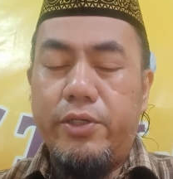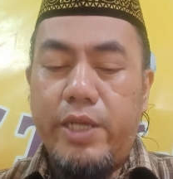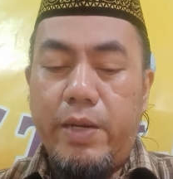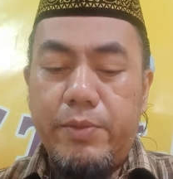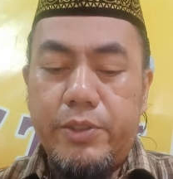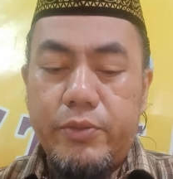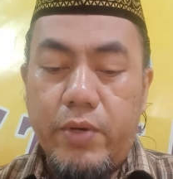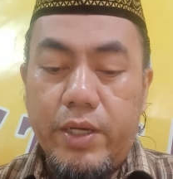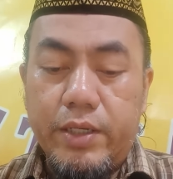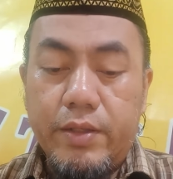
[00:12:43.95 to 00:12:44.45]

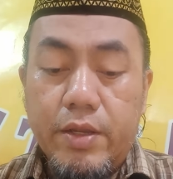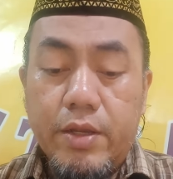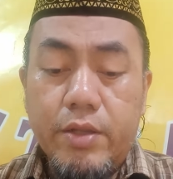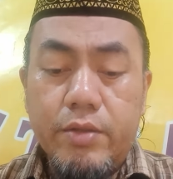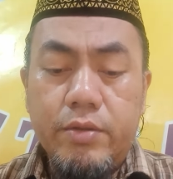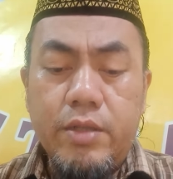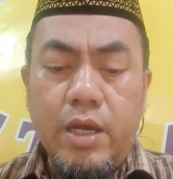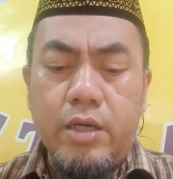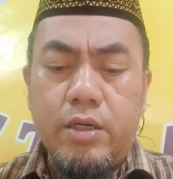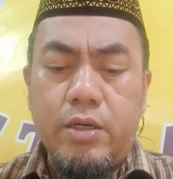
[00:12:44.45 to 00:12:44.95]
James White,
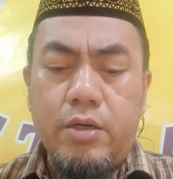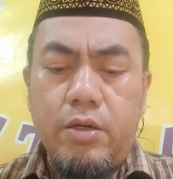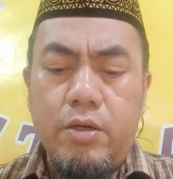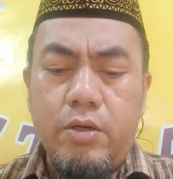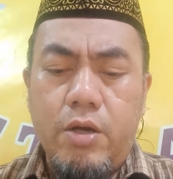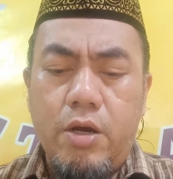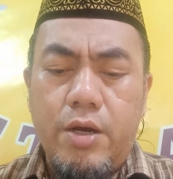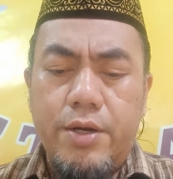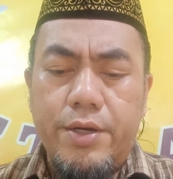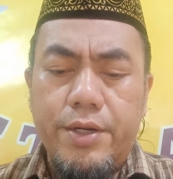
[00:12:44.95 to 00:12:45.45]
the
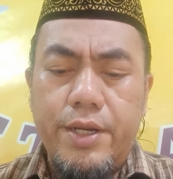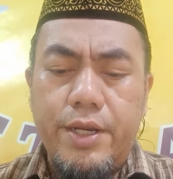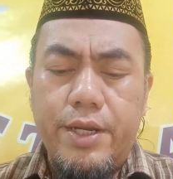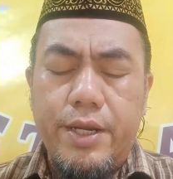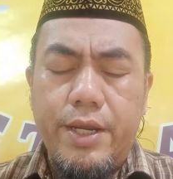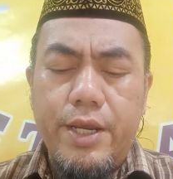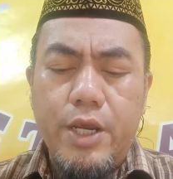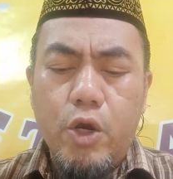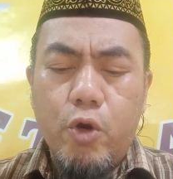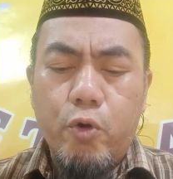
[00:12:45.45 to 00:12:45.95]

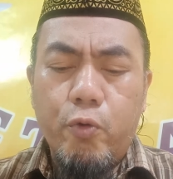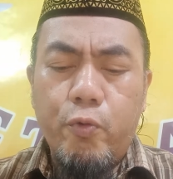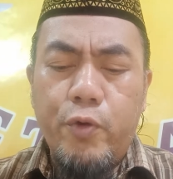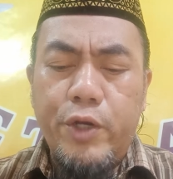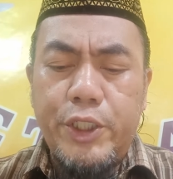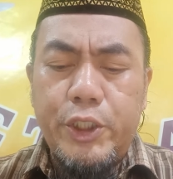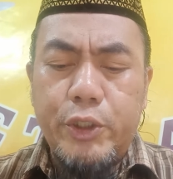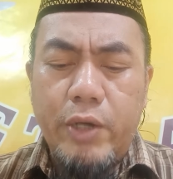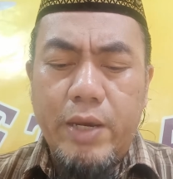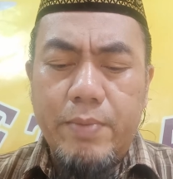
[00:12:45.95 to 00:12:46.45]
glory
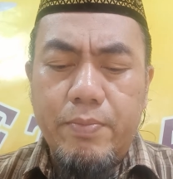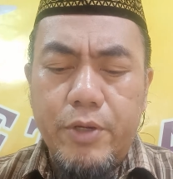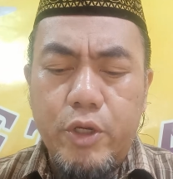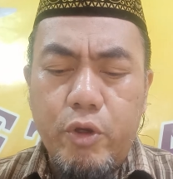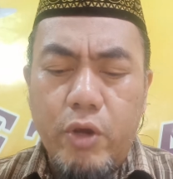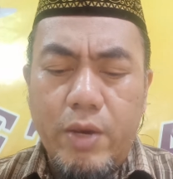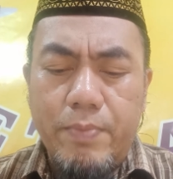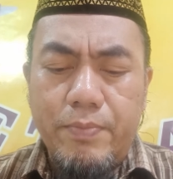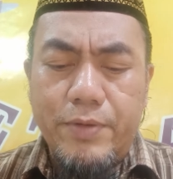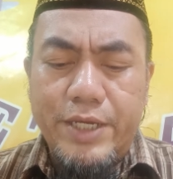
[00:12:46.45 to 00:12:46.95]
which you
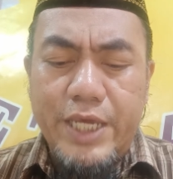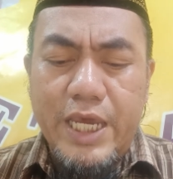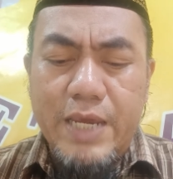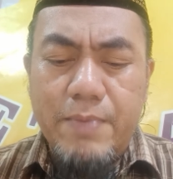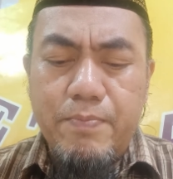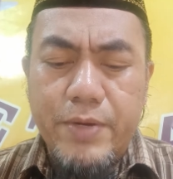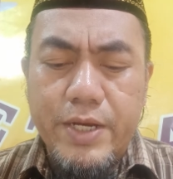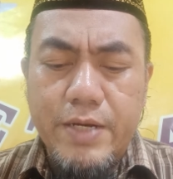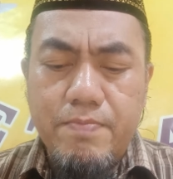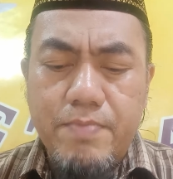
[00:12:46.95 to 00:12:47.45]
have
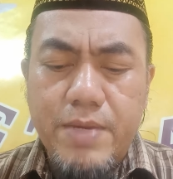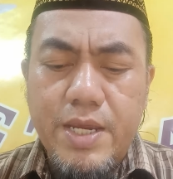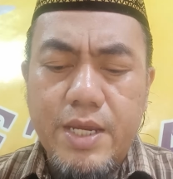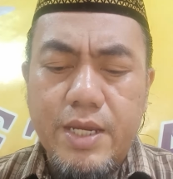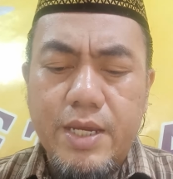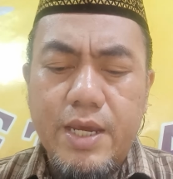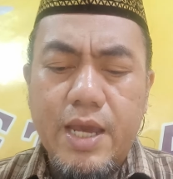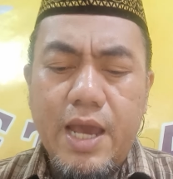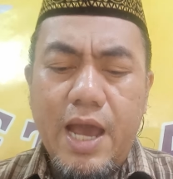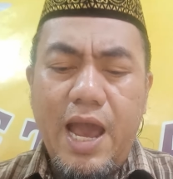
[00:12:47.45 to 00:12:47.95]
given
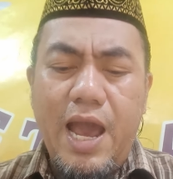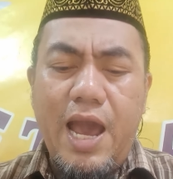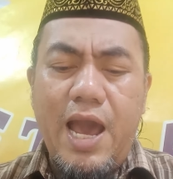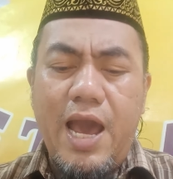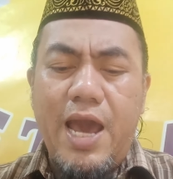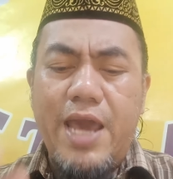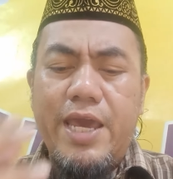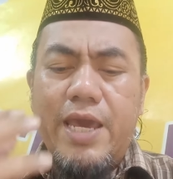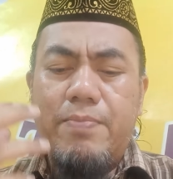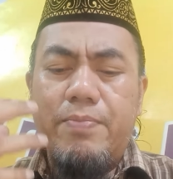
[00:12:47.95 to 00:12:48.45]
me,
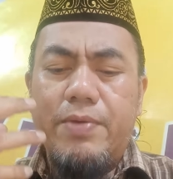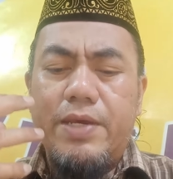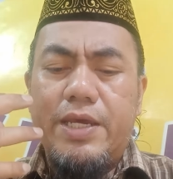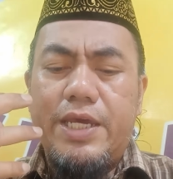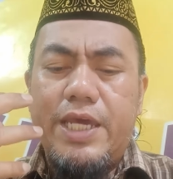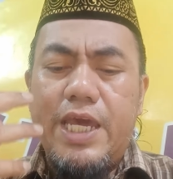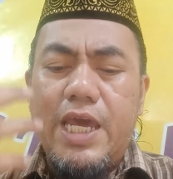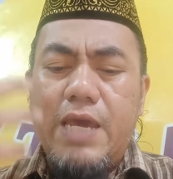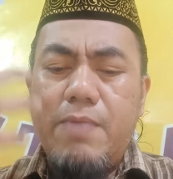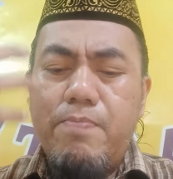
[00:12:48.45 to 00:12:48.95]
I have
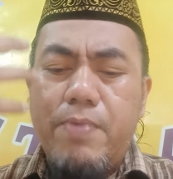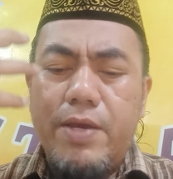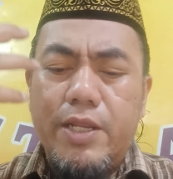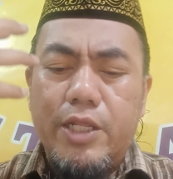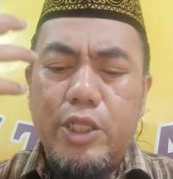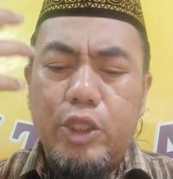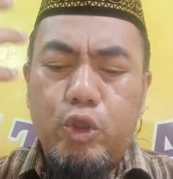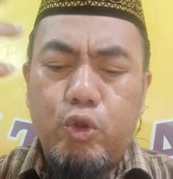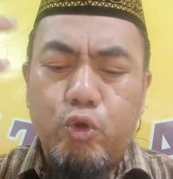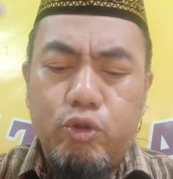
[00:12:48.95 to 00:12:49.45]

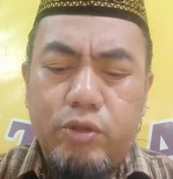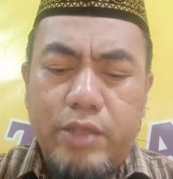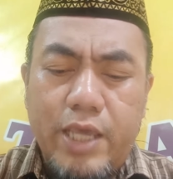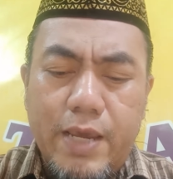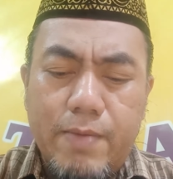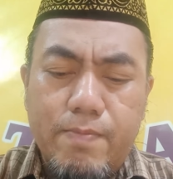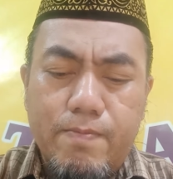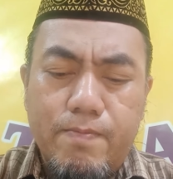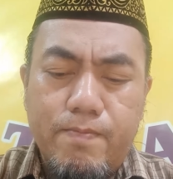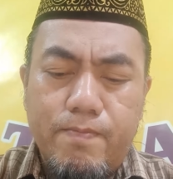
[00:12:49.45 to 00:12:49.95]
given to
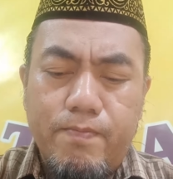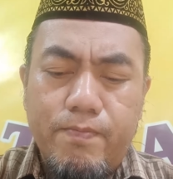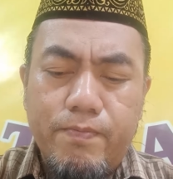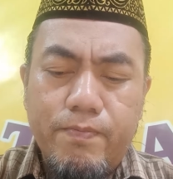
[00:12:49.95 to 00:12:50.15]
them,